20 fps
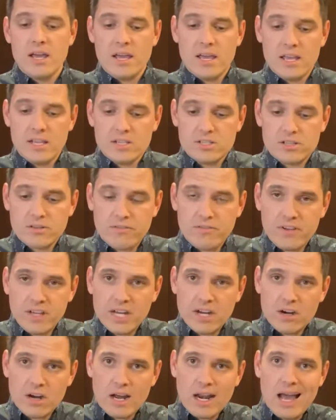is to
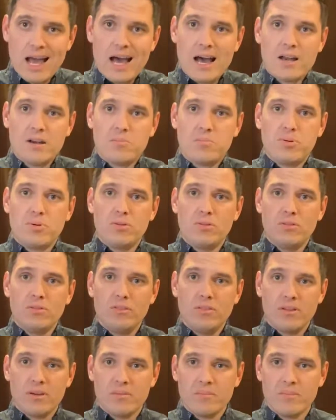figure out how to pull
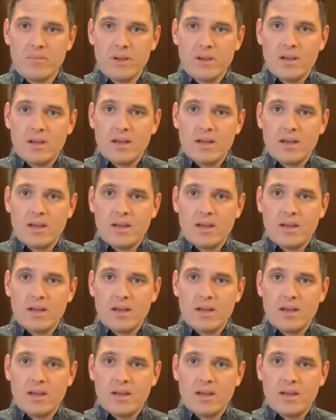them